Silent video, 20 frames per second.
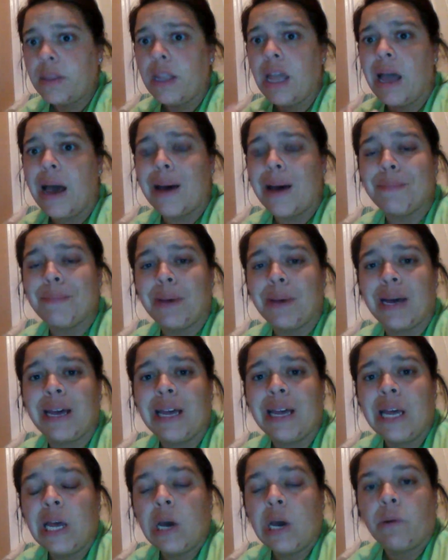
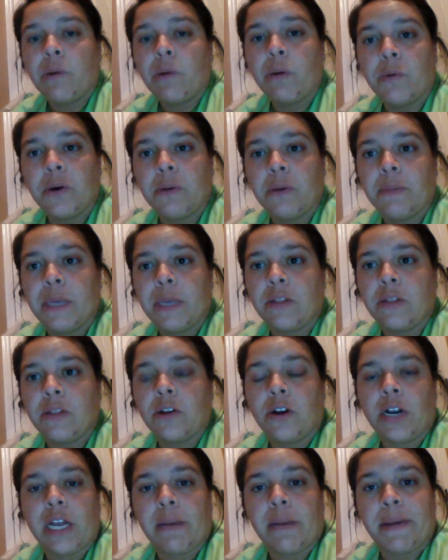but we will be
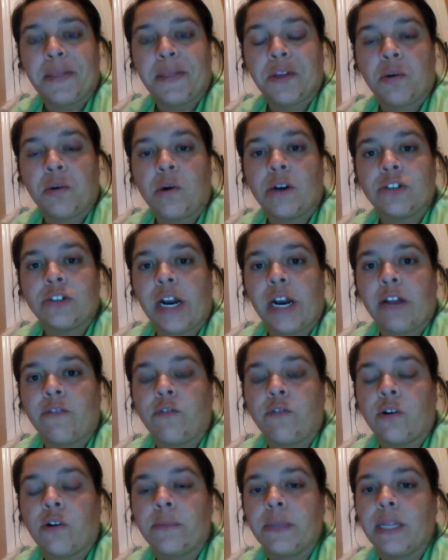learning about the quadratic
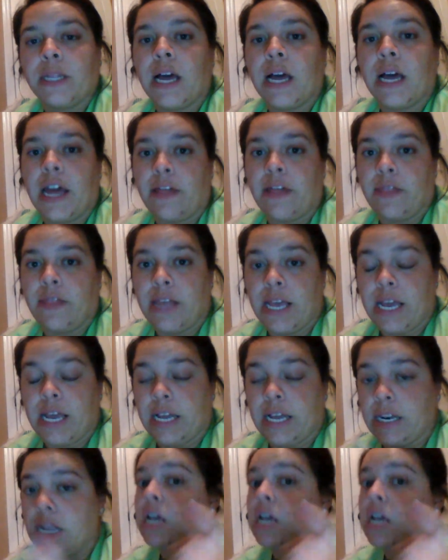formula, and
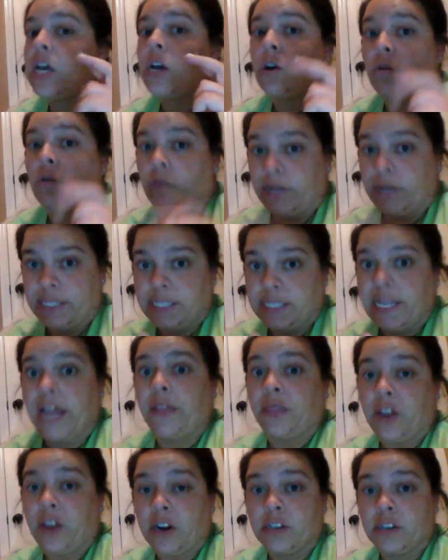then Wednesday
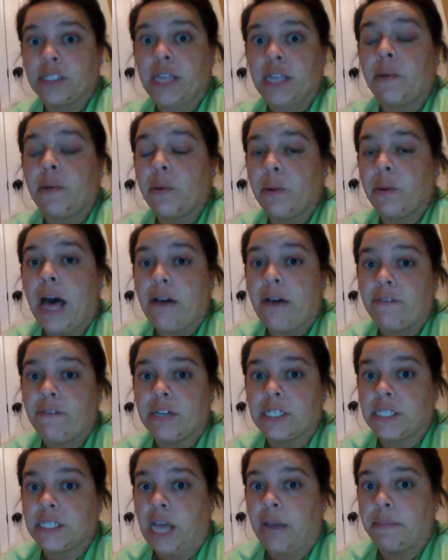and Thursday we will have an
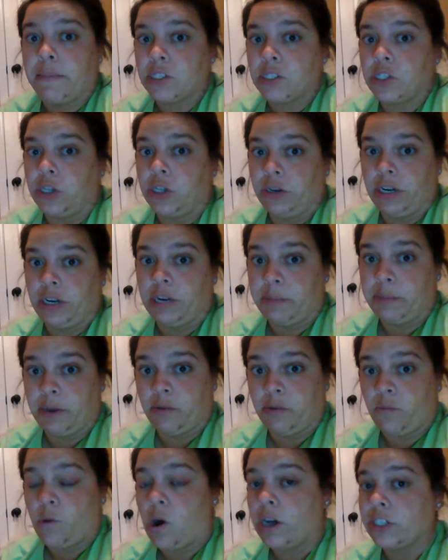assignment, so you need to be
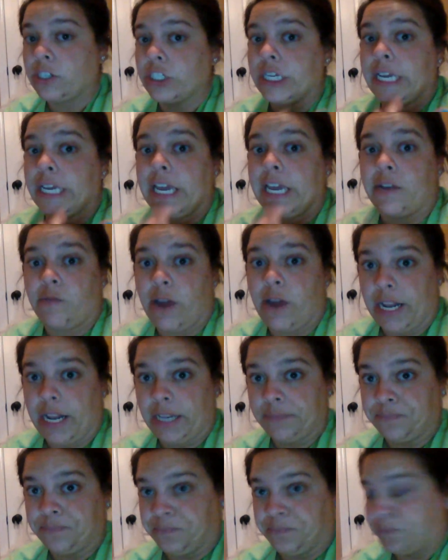watching and ready.